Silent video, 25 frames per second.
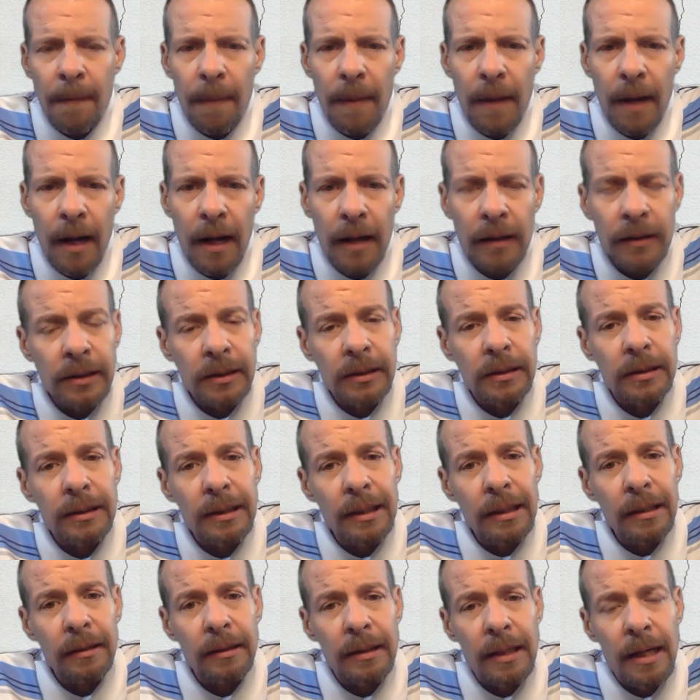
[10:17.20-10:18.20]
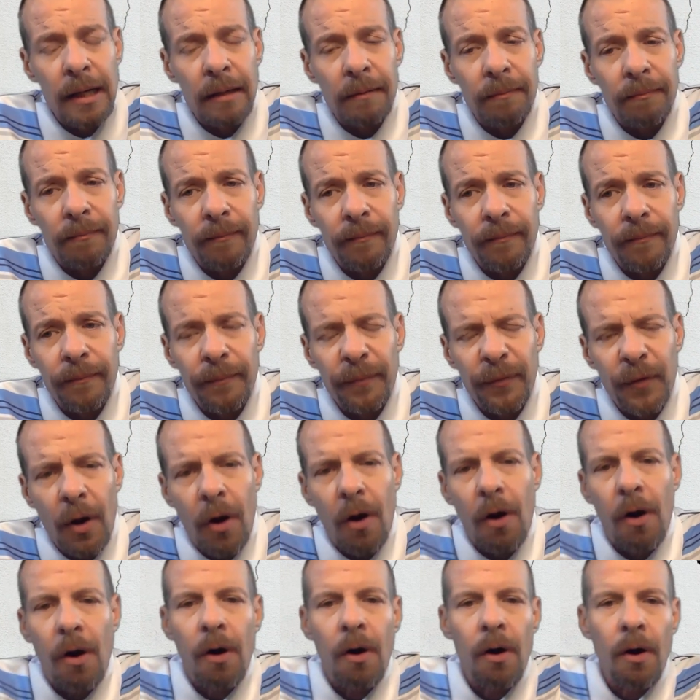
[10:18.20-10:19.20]
I just think that the
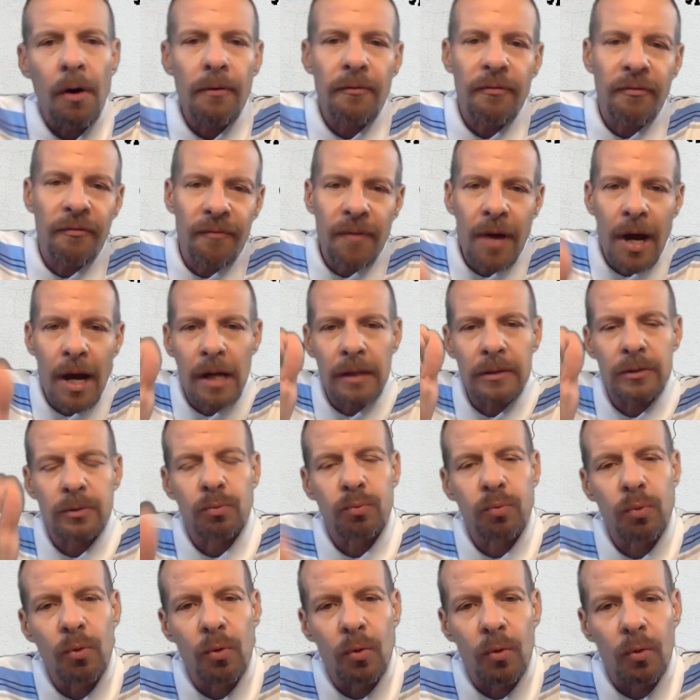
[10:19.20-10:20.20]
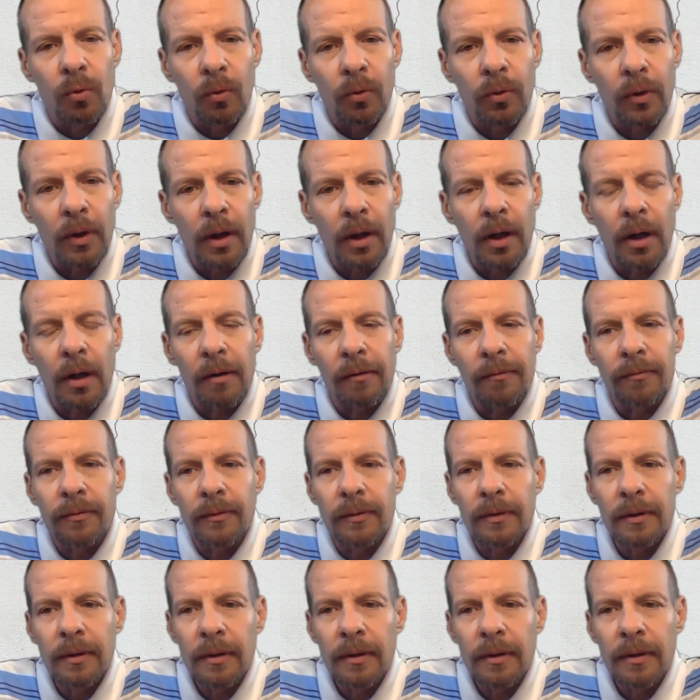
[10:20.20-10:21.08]
hard, fast rule of